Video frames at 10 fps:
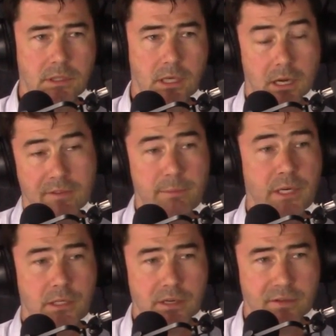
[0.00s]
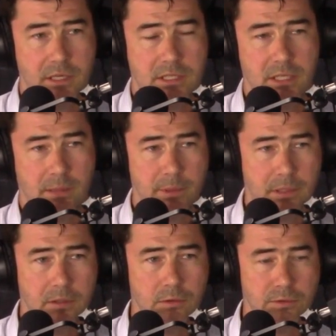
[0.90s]
And having been at university up in
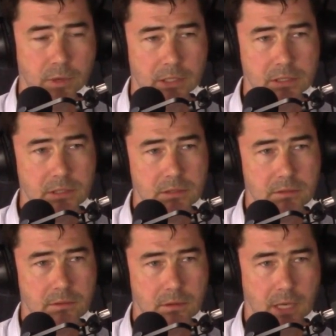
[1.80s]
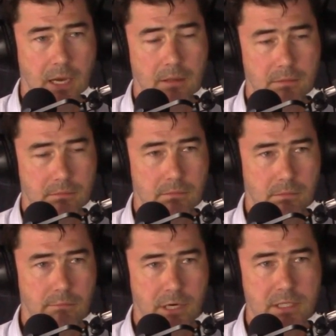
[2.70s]
the Northwest, that
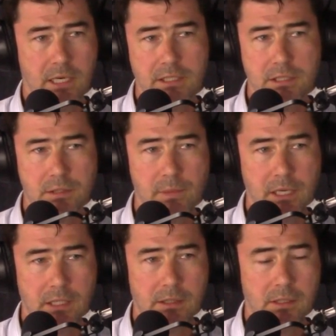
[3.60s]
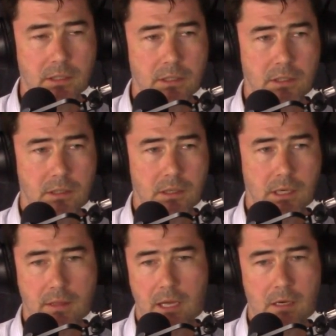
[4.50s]
resonated to me.
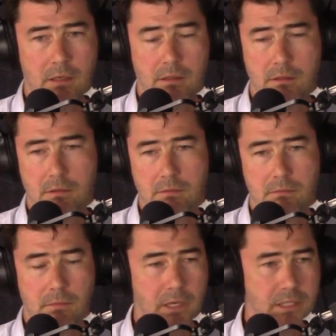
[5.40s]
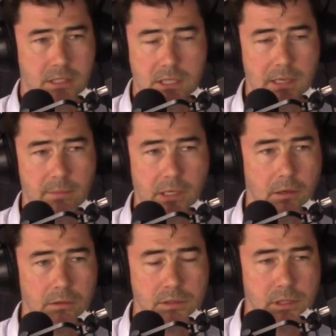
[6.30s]
And then it didn't take me
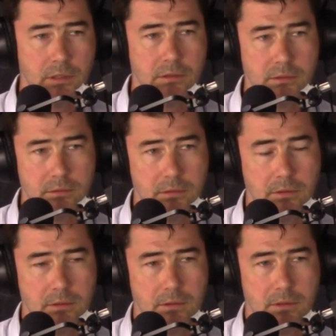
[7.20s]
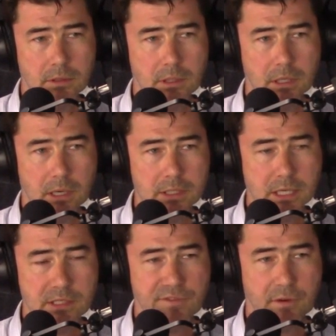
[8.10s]
long to
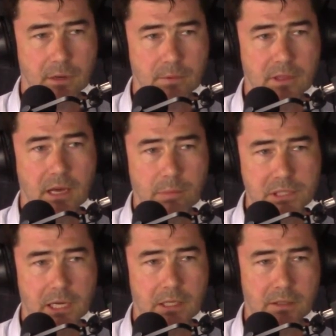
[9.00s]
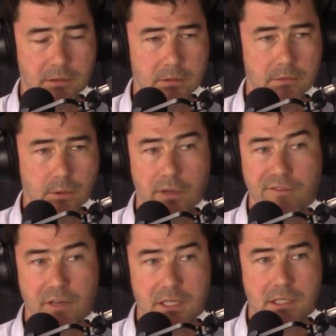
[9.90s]
identify with that battalion quite
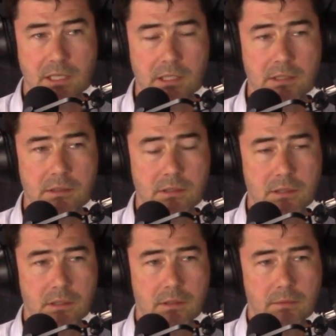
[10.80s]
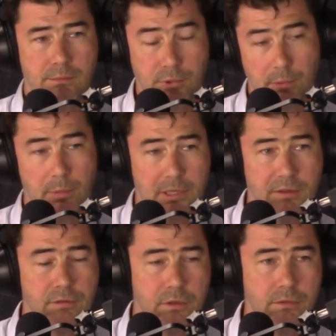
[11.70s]
fiercely, probably
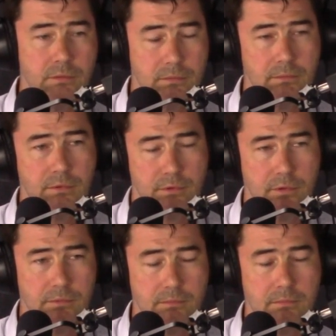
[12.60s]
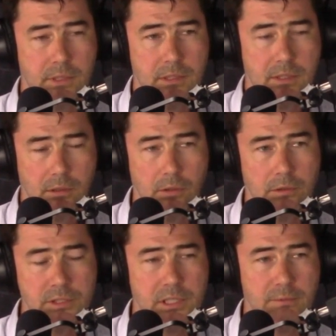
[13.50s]
through through
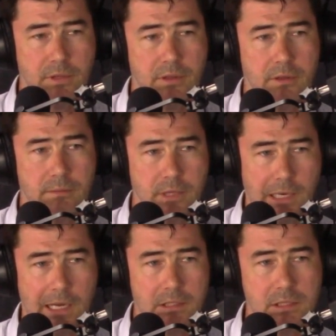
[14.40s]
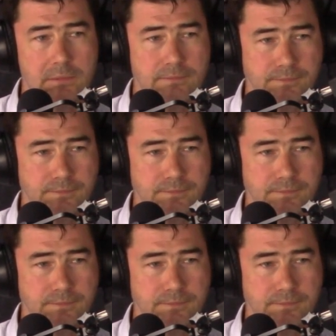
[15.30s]
loyalty with the lads